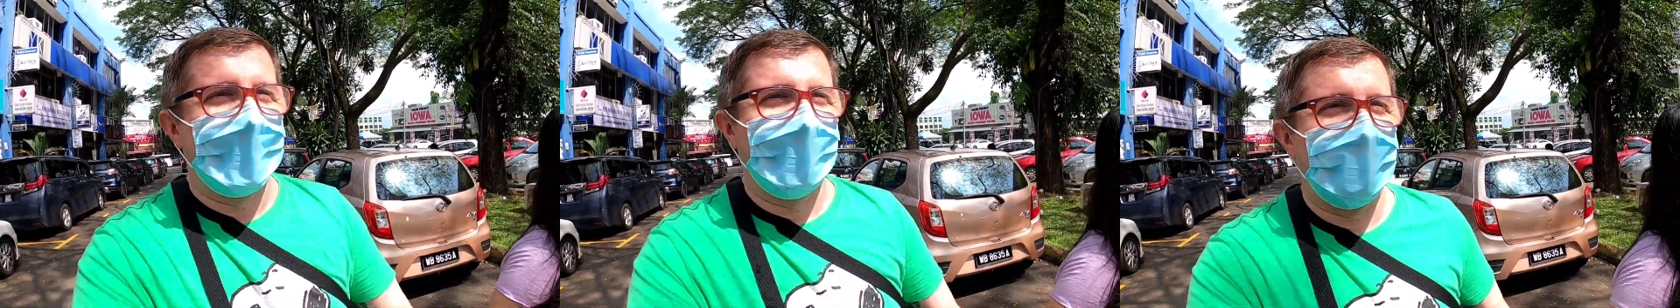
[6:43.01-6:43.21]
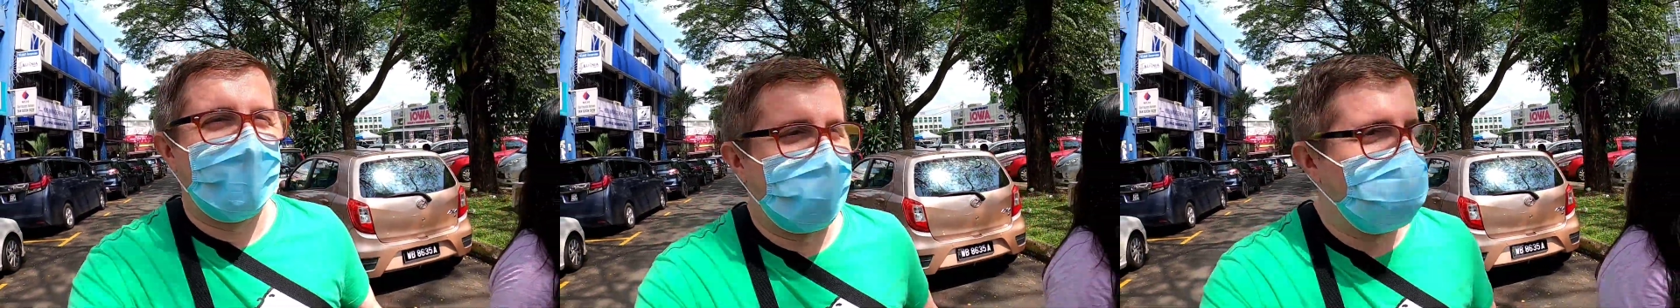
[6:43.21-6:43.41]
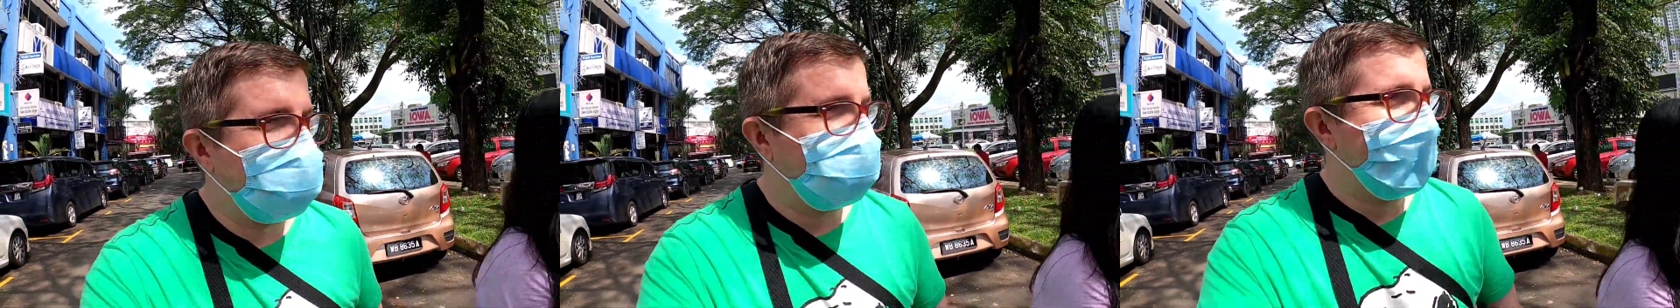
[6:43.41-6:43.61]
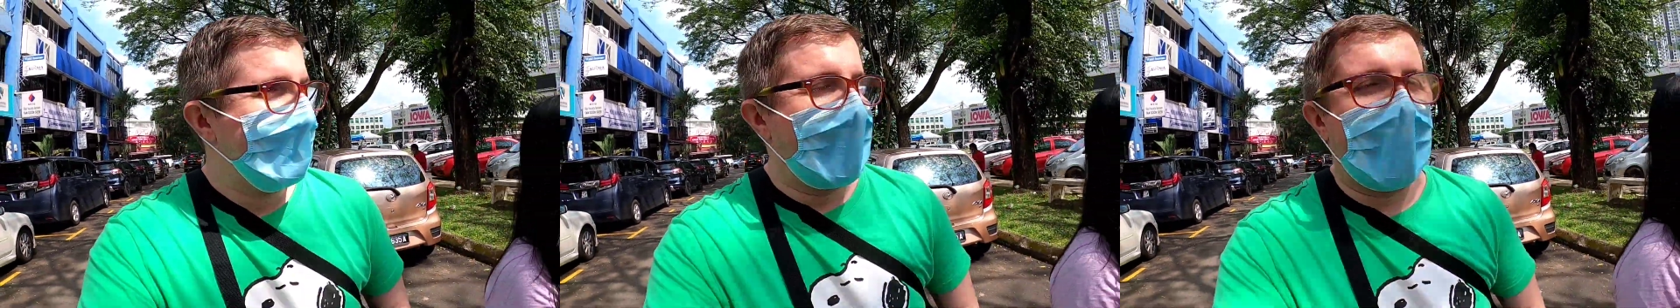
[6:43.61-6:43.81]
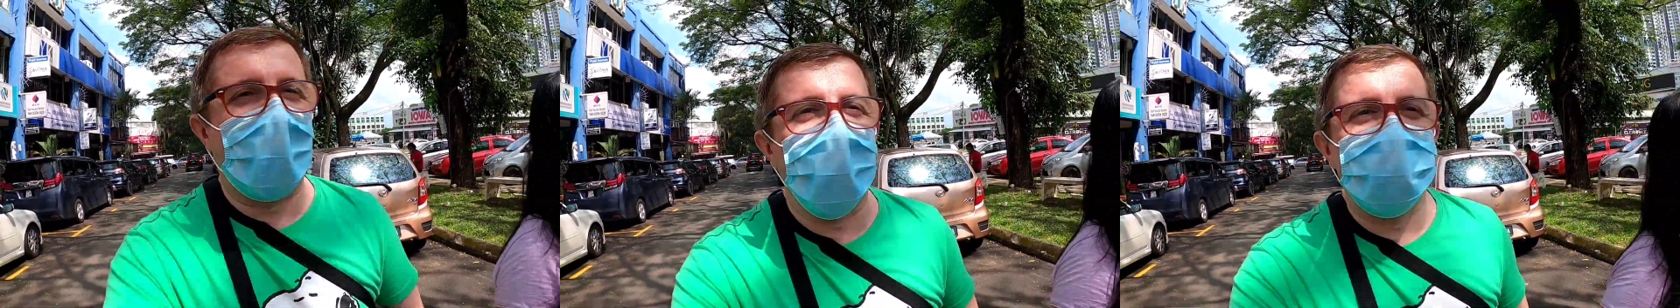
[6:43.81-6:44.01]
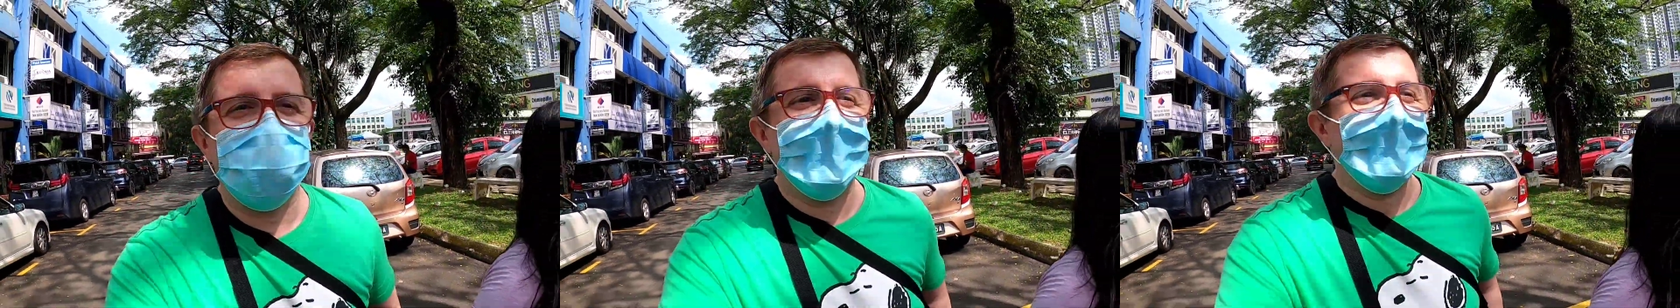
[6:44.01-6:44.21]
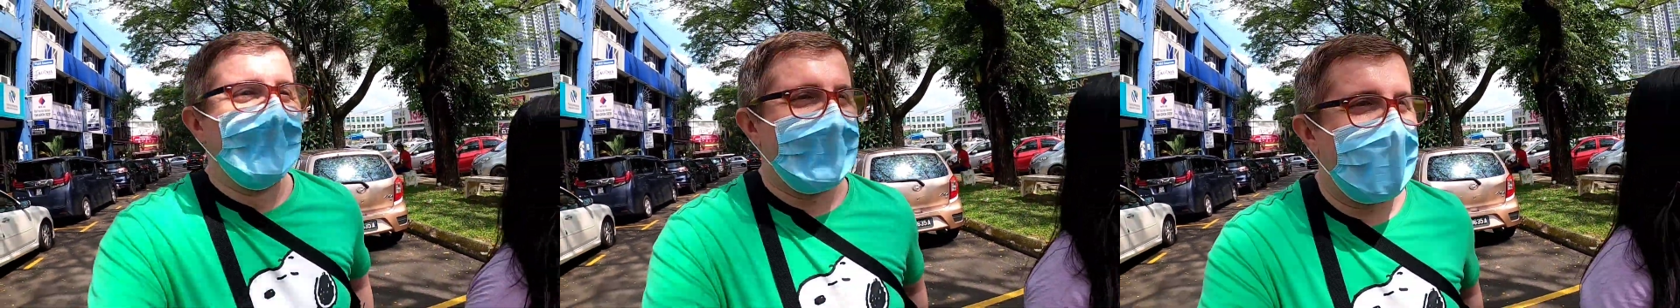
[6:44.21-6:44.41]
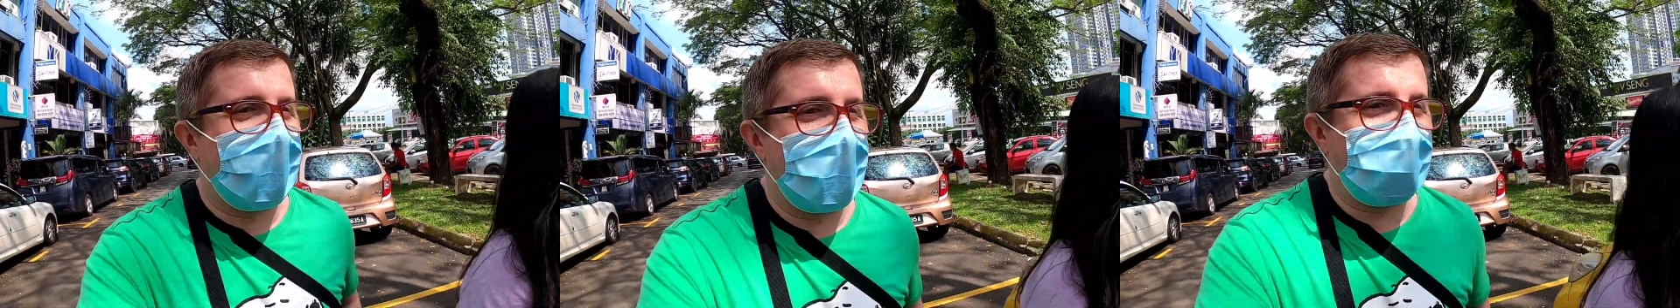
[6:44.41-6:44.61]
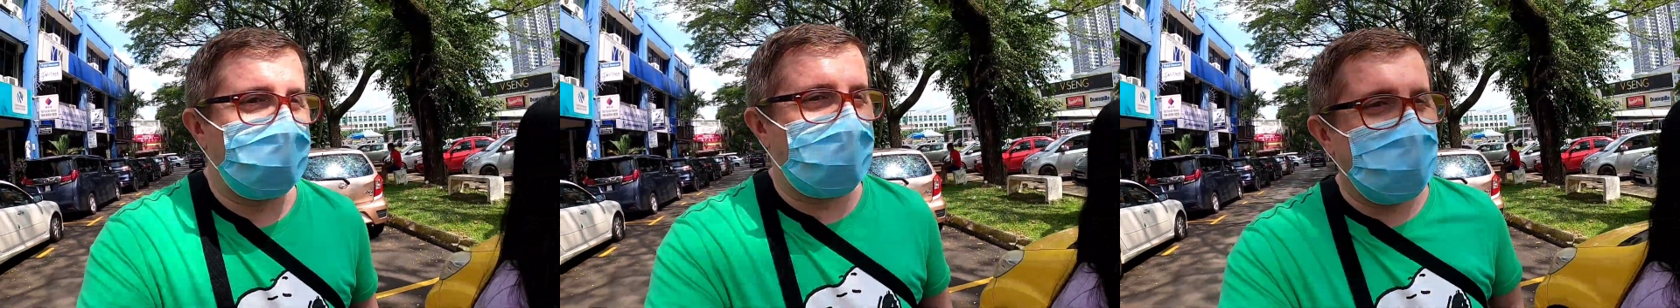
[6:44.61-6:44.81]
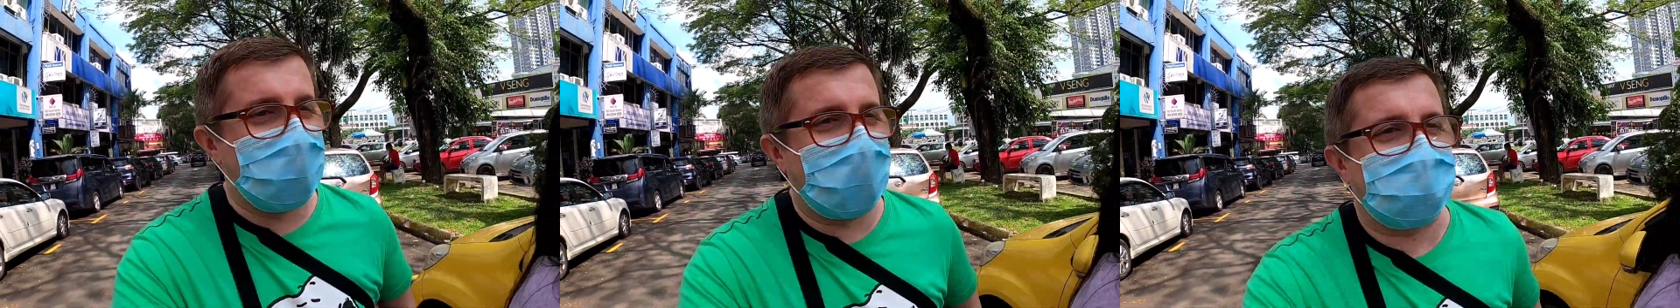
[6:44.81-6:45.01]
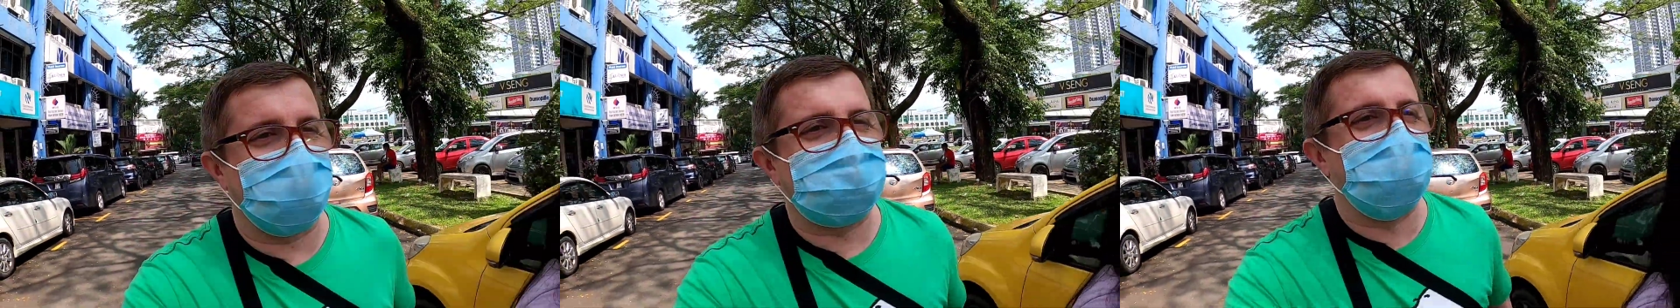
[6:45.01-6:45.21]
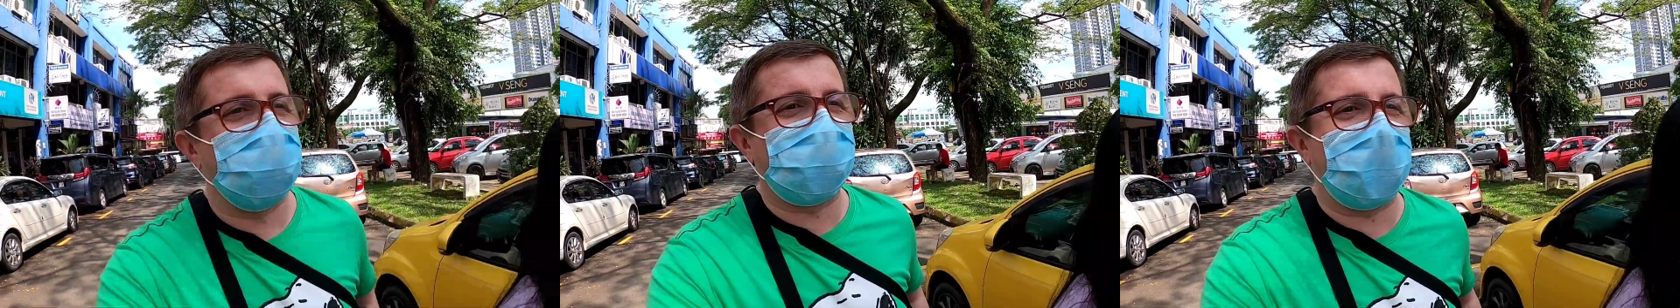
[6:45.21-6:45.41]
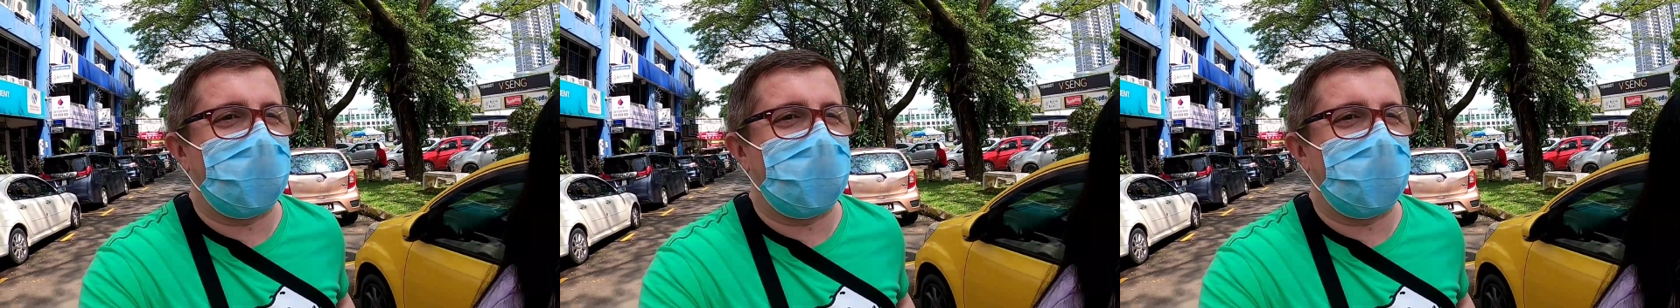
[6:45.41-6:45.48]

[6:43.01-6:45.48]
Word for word: uh, I will, yeah, I will be like a tour